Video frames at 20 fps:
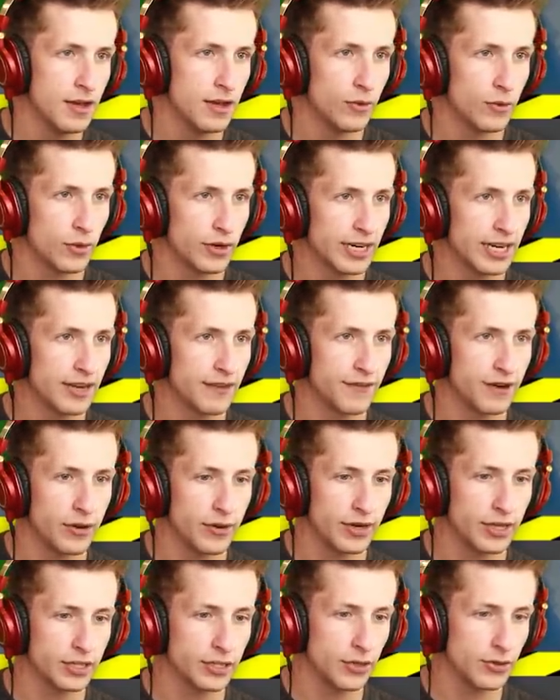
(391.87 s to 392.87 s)
We're getting
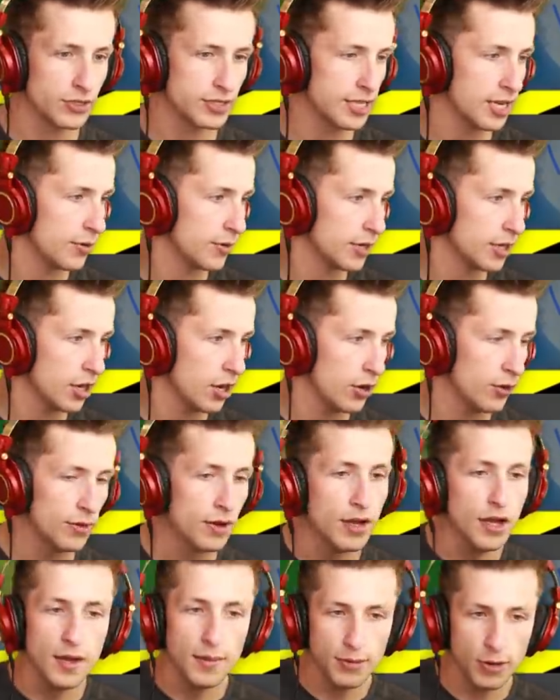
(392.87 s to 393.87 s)
very close. There we go.
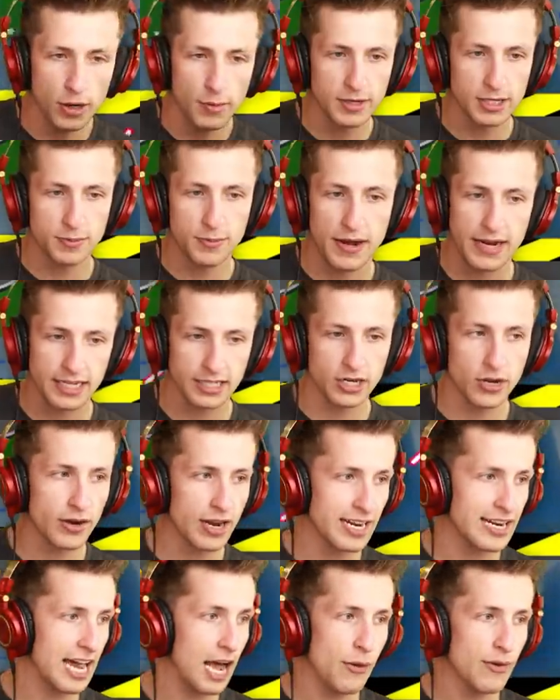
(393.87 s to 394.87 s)
Perma spikes.
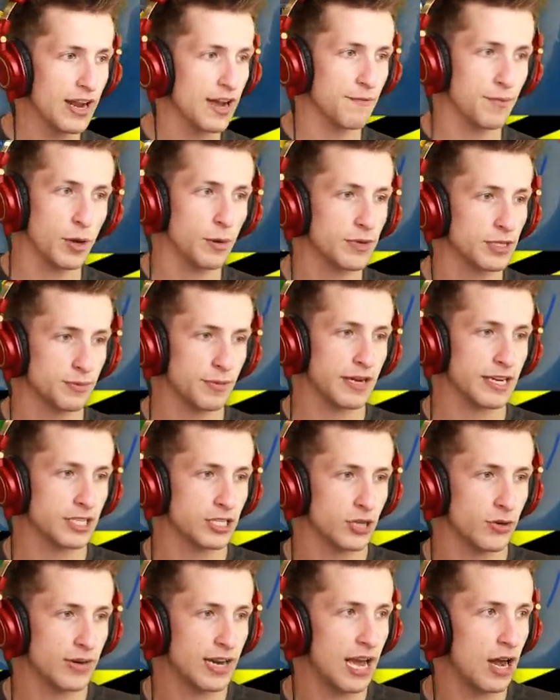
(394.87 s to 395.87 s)
Okay, now we have perma spikes.
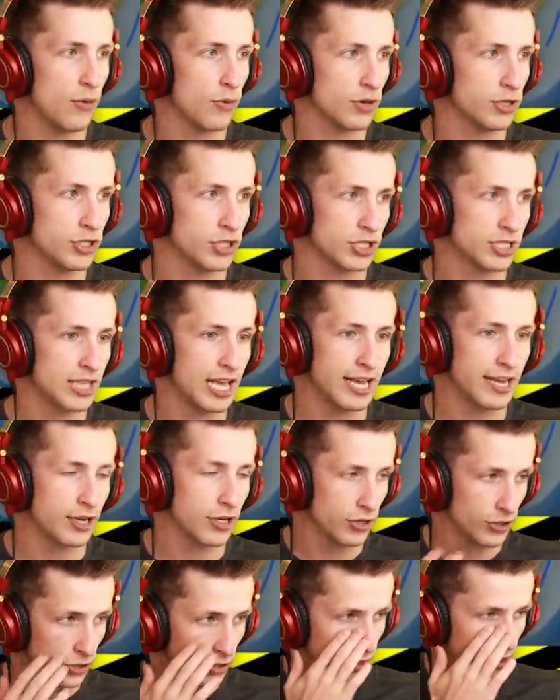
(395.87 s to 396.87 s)
So now we're just
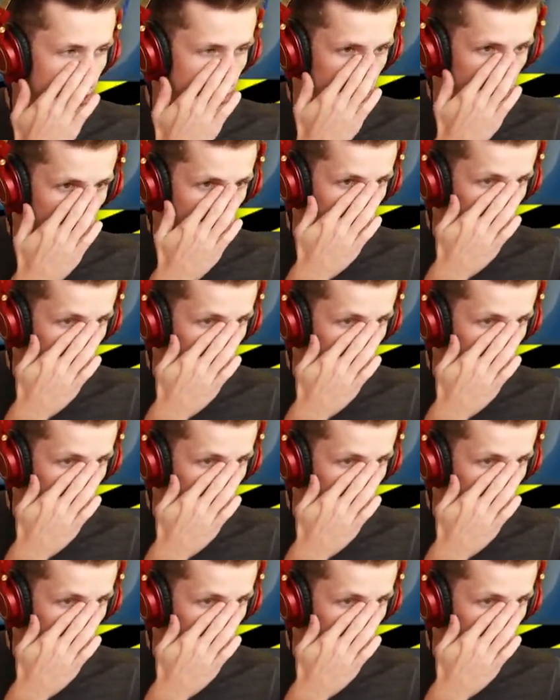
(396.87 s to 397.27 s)
like good to go.